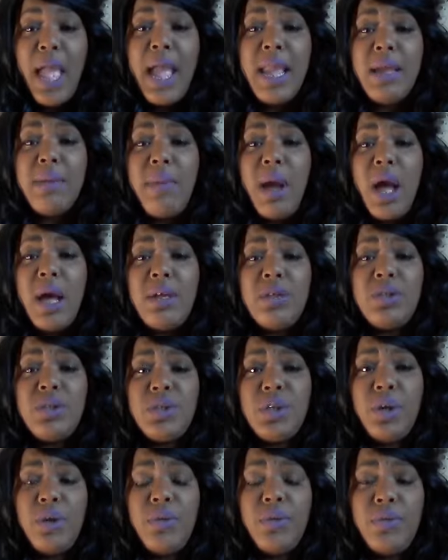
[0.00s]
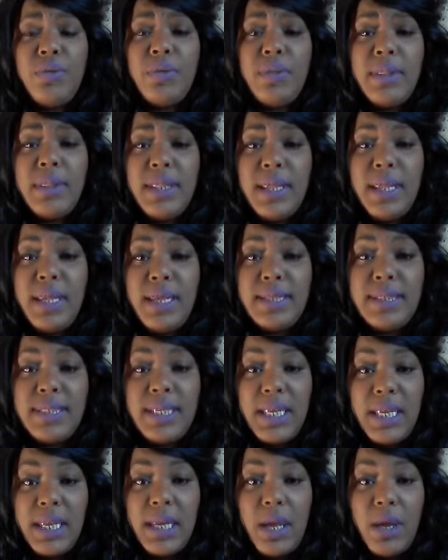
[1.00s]
I am also the
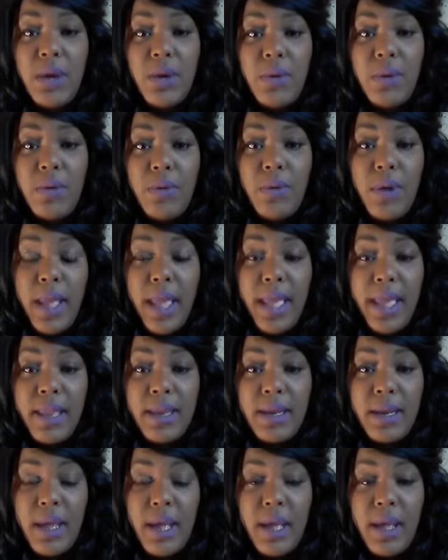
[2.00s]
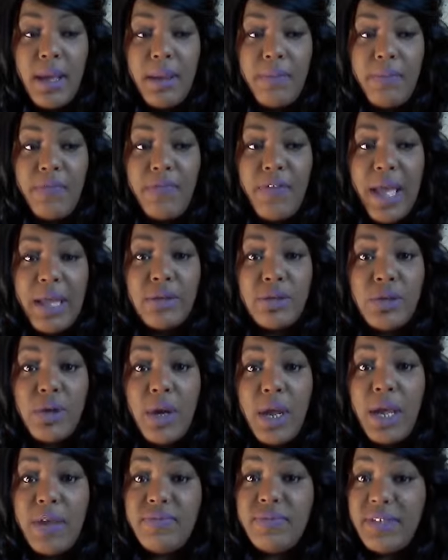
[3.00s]
CEO and founder
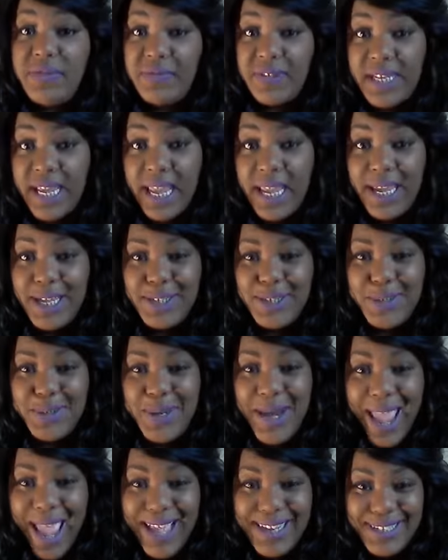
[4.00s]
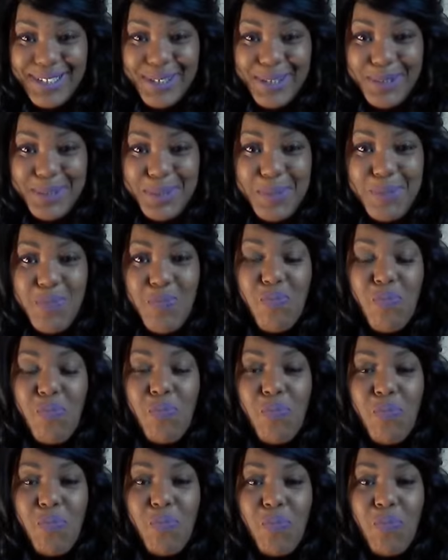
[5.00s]
of Diva Day International,
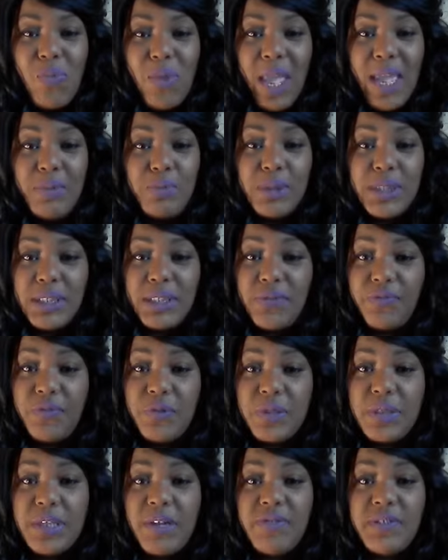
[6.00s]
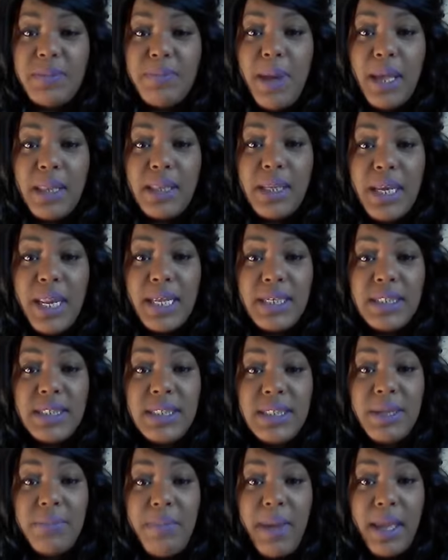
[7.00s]
which is a full-service modeling
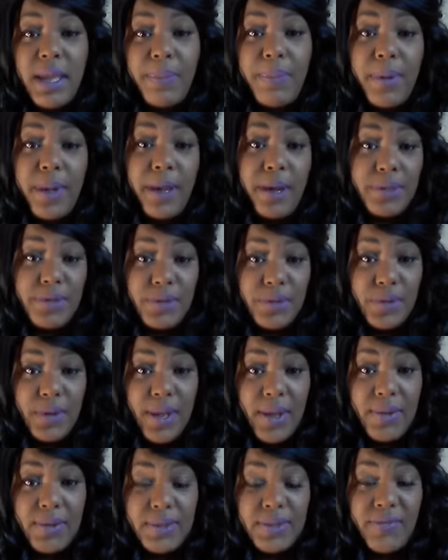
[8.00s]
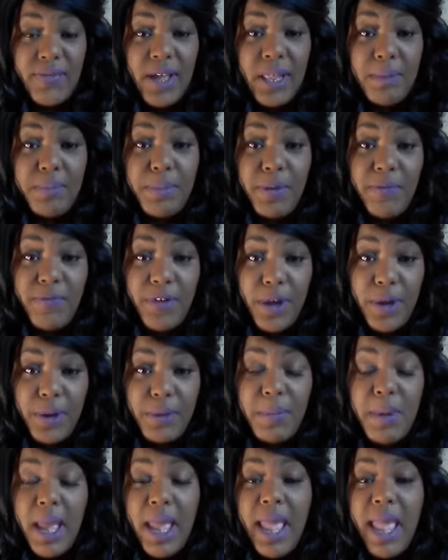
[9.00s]
agency, makeup and hair studio and development
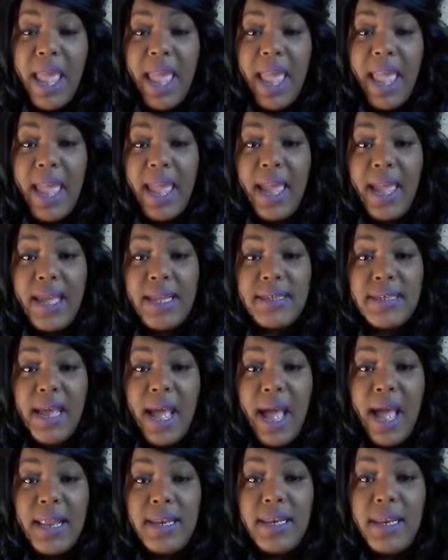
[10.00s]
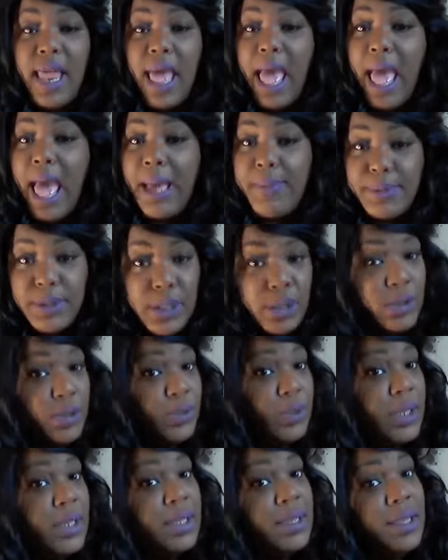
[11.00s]
firm. And I
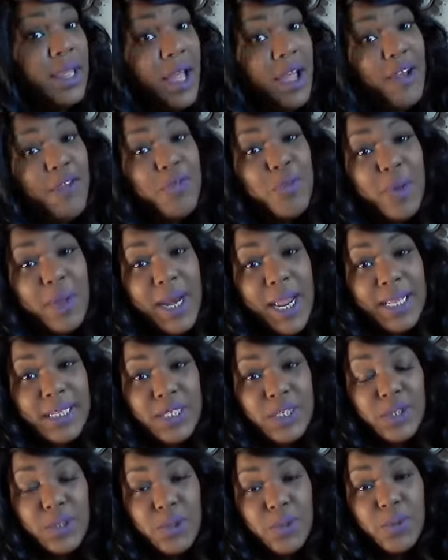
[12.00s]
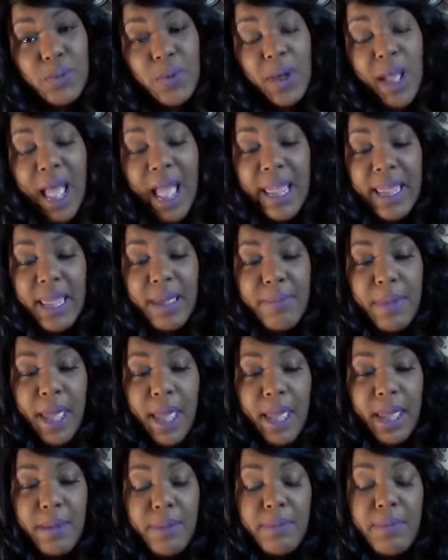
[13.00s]
absolutely love what I do. I am
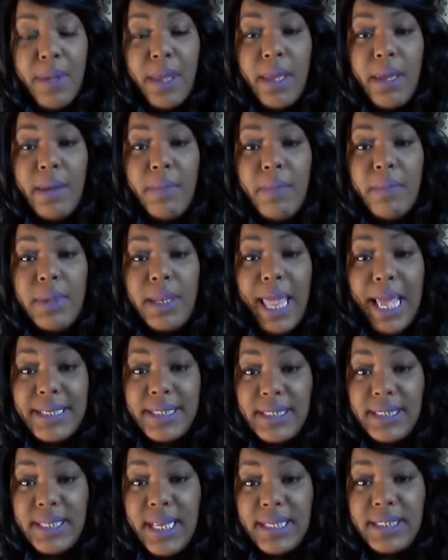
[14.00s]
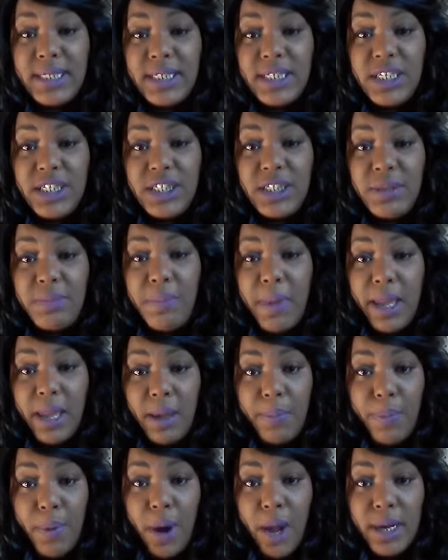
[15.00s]
a licensed esthetician,
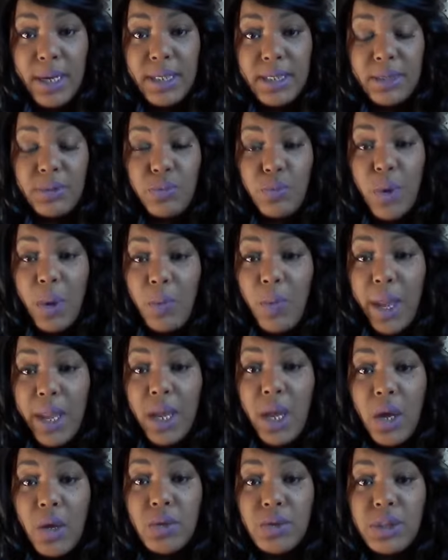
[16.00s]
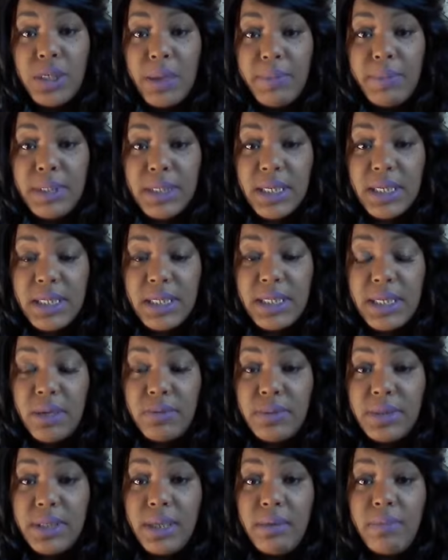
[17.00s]
makeup artist, runway coach, image
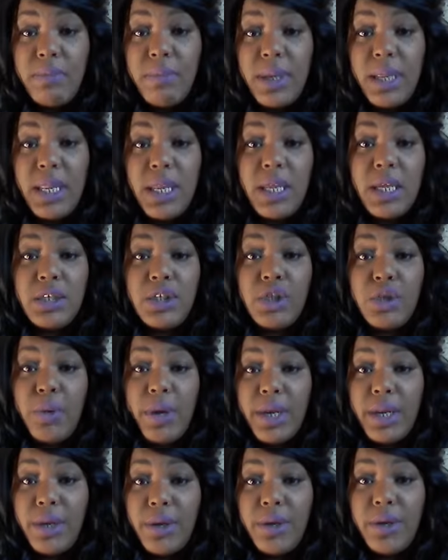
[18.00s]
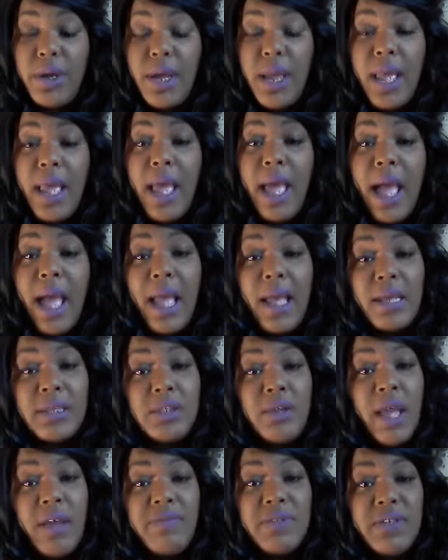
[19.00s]
consultant, media trainer. I
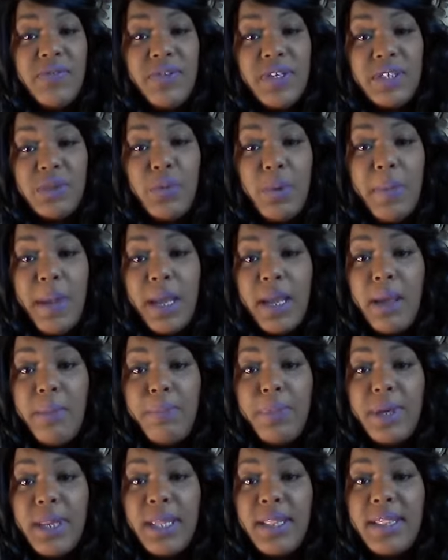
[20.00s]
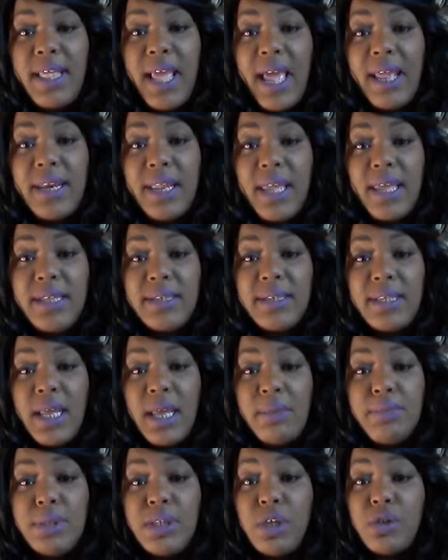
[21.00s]
also have a division with my company that is
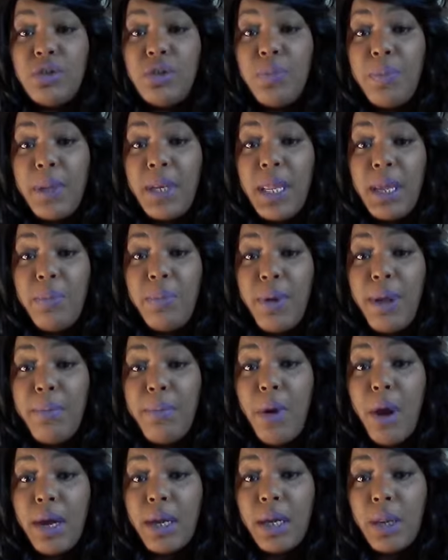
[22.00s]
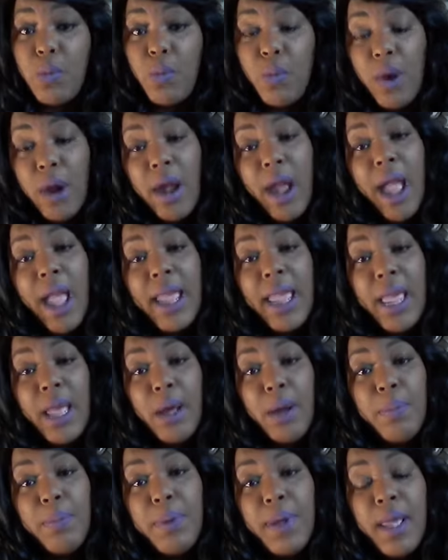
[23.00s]
social media brand marketing, where I
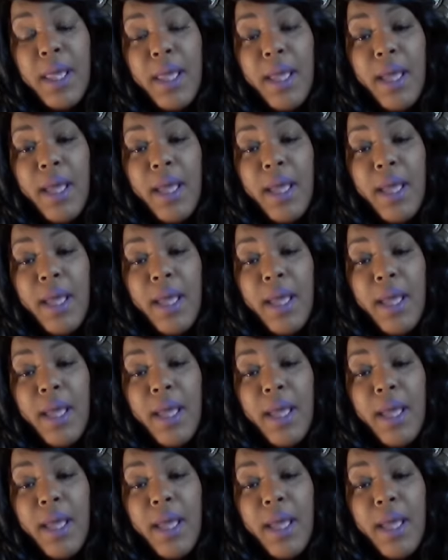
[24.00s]
help